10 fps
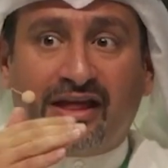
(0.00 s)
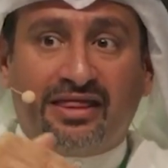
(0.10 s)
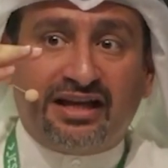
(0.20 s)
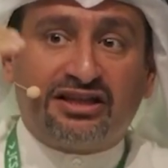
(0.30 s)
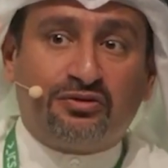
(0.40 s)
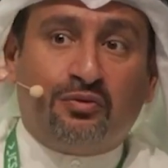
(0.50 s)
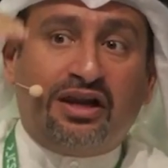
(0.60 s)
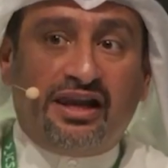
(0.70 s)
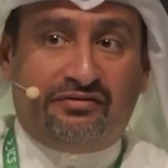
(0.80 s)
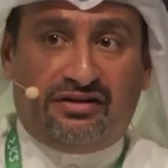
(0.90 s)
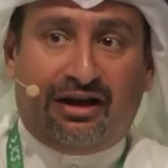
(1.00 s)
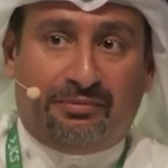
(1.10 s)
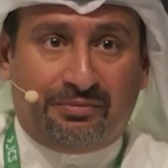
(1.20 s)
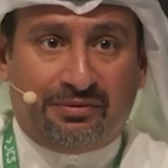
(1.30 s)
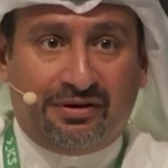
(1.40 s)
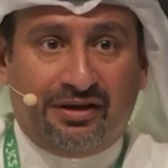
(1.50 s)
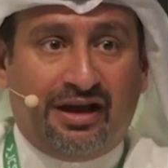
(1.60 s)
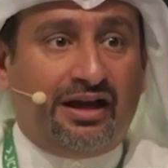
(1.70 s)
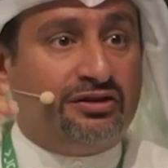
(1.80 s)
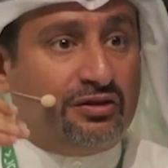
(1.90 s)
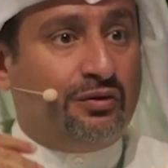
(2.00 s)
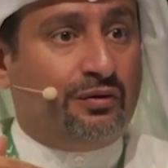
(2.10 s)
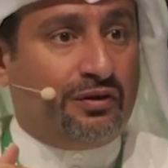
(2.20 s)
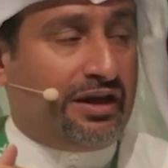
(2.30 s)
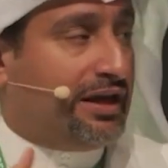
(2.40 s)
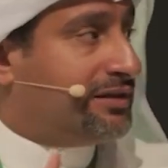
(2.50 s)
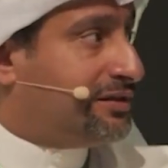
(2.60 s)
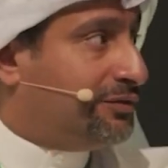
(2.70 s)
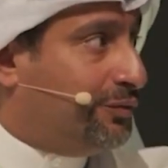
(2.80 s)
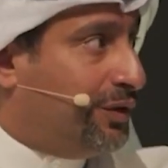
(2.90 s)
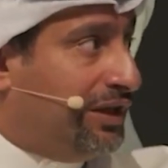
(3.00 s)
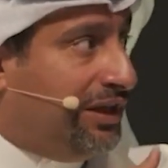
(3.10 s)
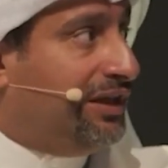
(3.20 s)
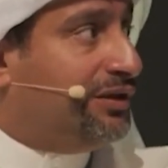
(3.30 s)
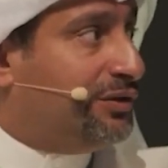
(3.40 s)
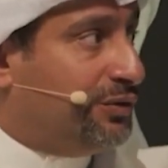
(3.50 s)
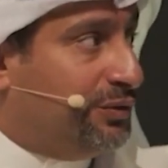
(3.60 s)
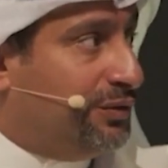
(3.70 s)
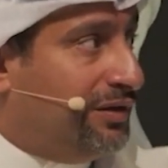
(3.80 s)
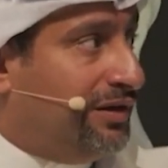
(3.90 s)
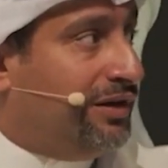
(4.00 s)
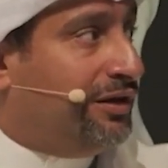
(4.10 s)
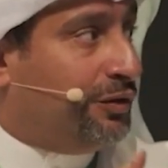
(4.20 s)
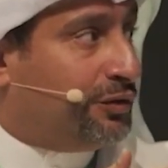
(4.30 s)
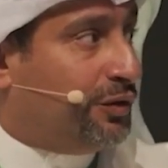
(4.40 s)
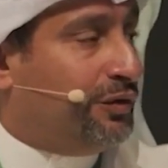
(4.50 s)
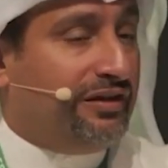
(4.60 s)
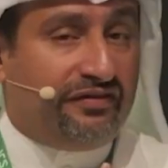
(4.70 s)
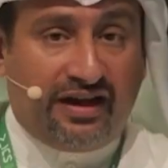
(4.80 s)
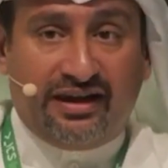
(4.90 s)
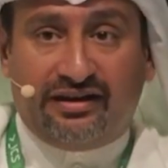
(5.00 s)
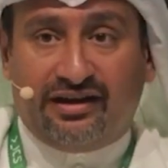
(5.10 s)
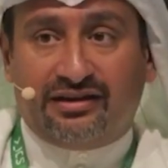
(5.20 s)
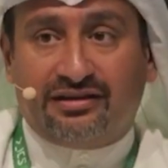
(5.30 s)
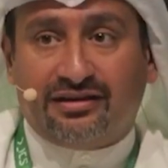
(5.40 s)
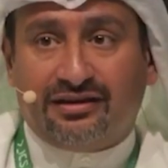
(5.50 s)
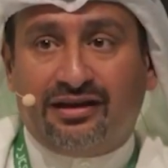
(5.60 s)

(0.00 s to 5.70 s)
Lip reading: That's one level up. And so, yes, we need to not only validate